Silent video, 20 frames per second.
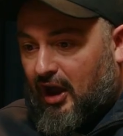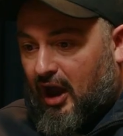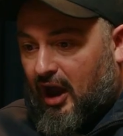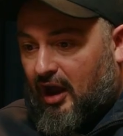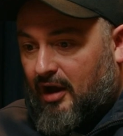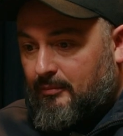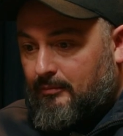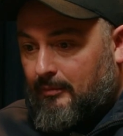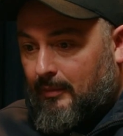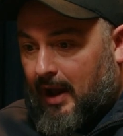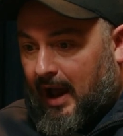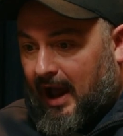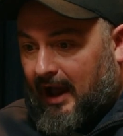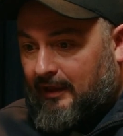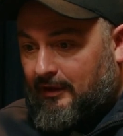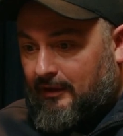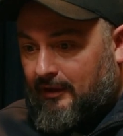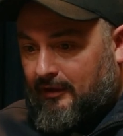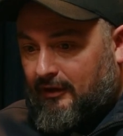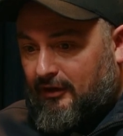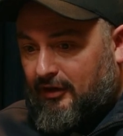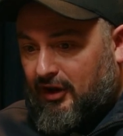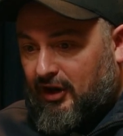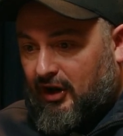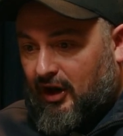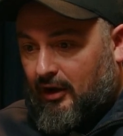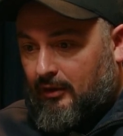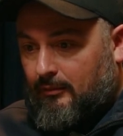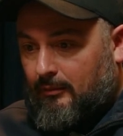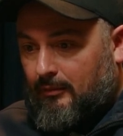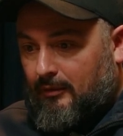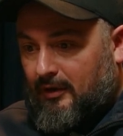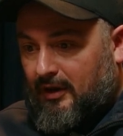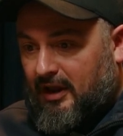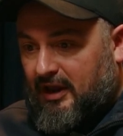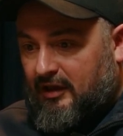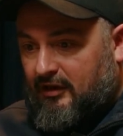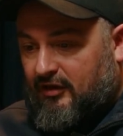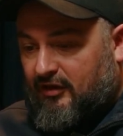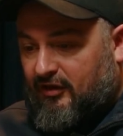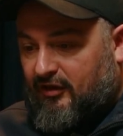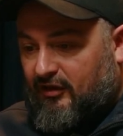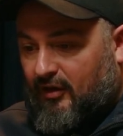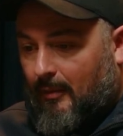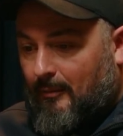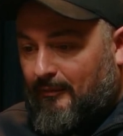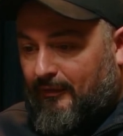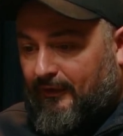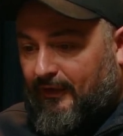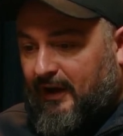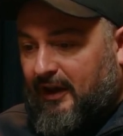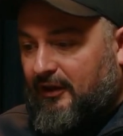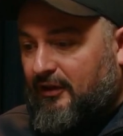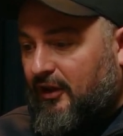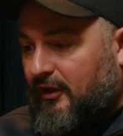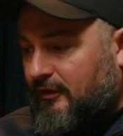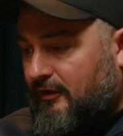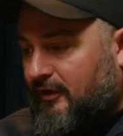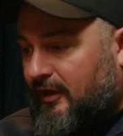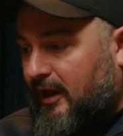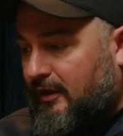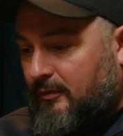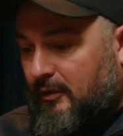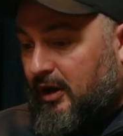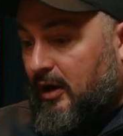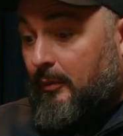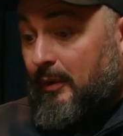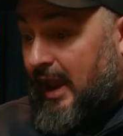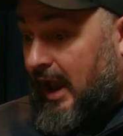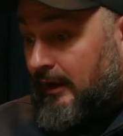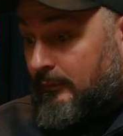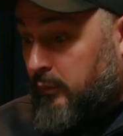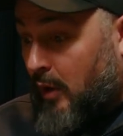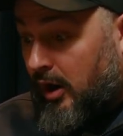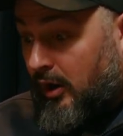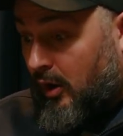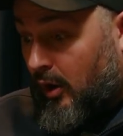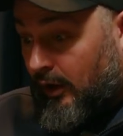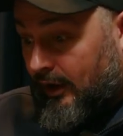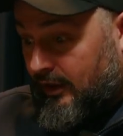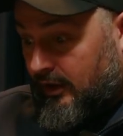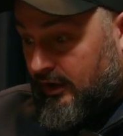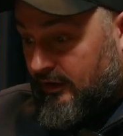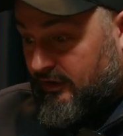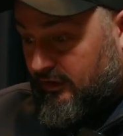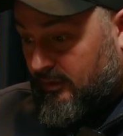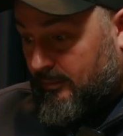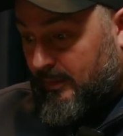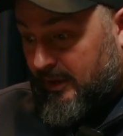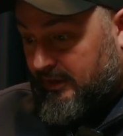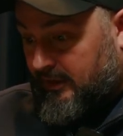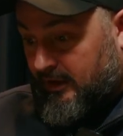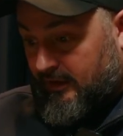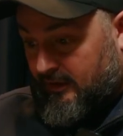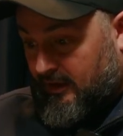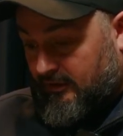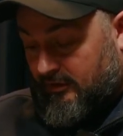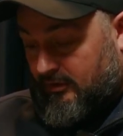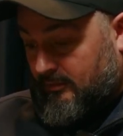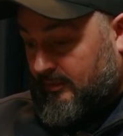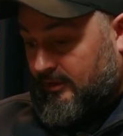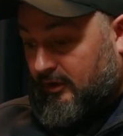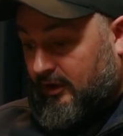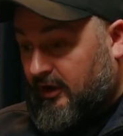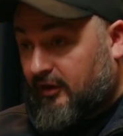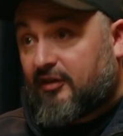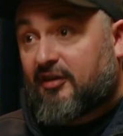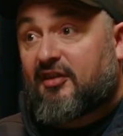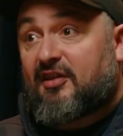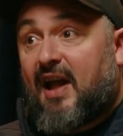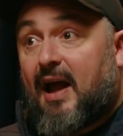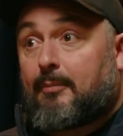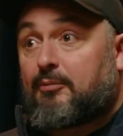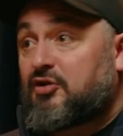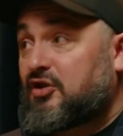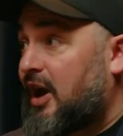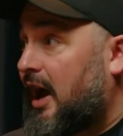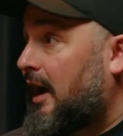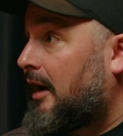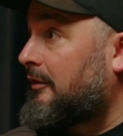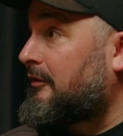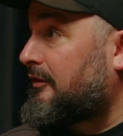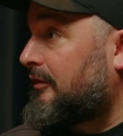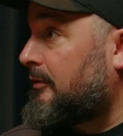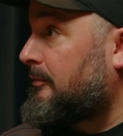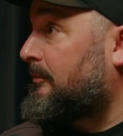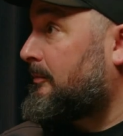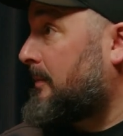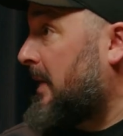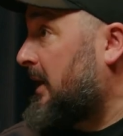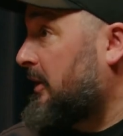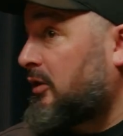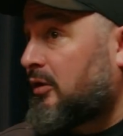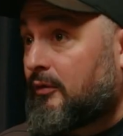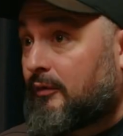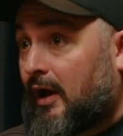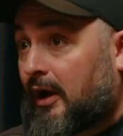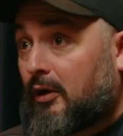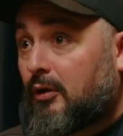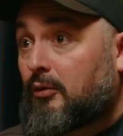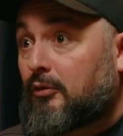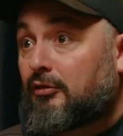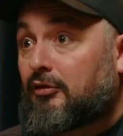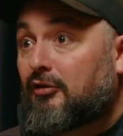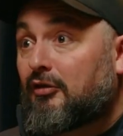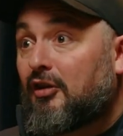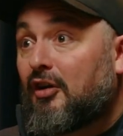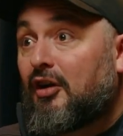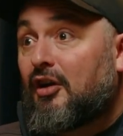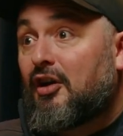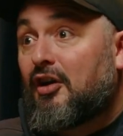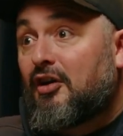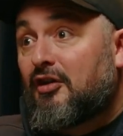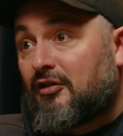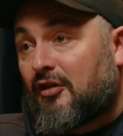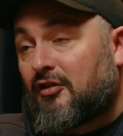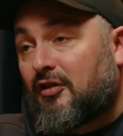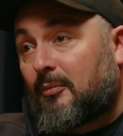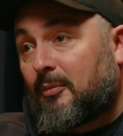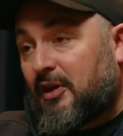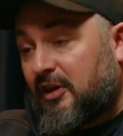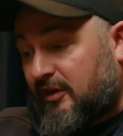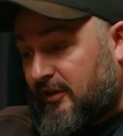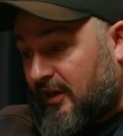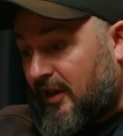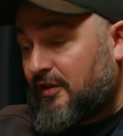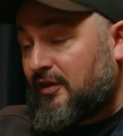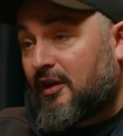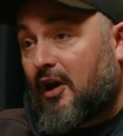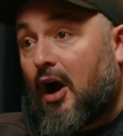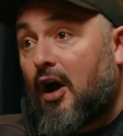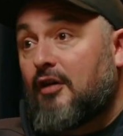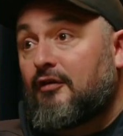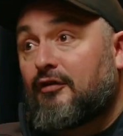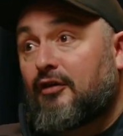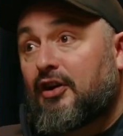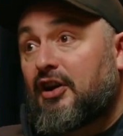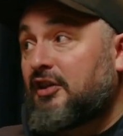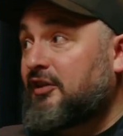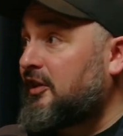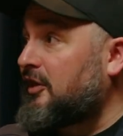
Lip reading: And, you know, it's something that said, you know, we had one guy that had submitted, essentially, it was like a Snapchat for medical records. So somebody sends it over and it